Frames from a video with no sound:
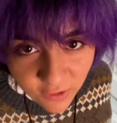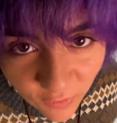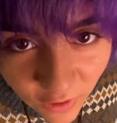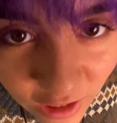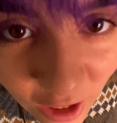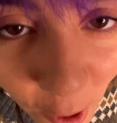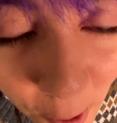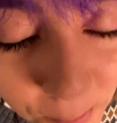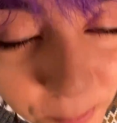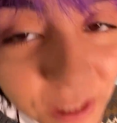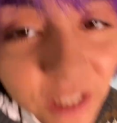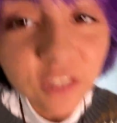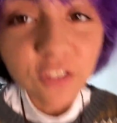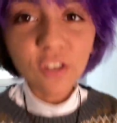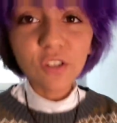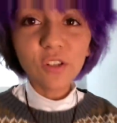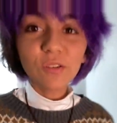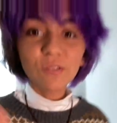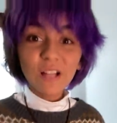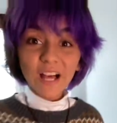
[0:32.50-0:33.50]
video, be sure
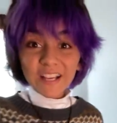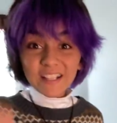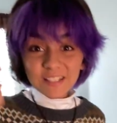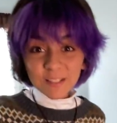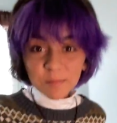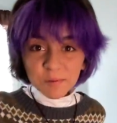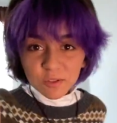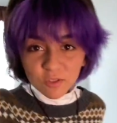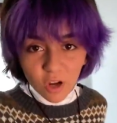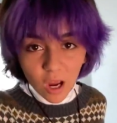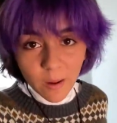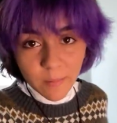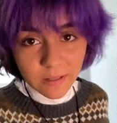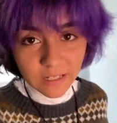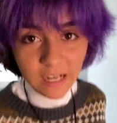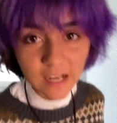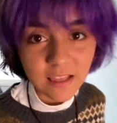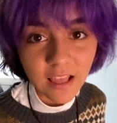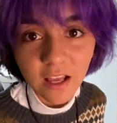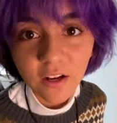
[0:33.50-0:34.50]
to like, subscribe, and
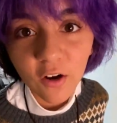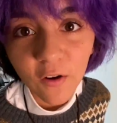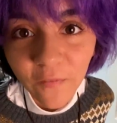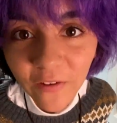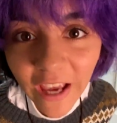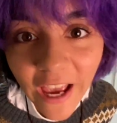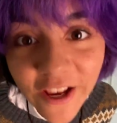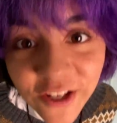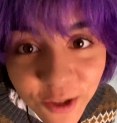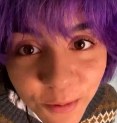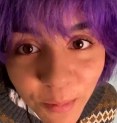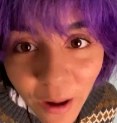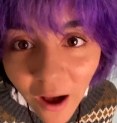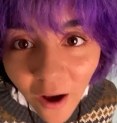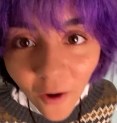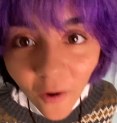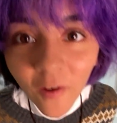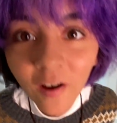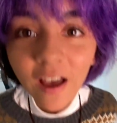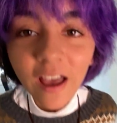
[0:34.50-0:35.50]
hit that notification
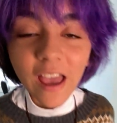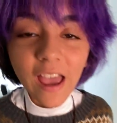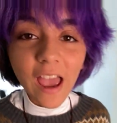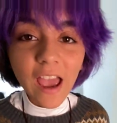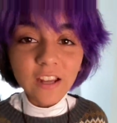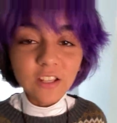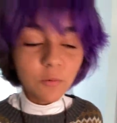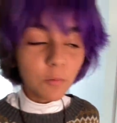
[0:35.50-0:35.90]
bell. And you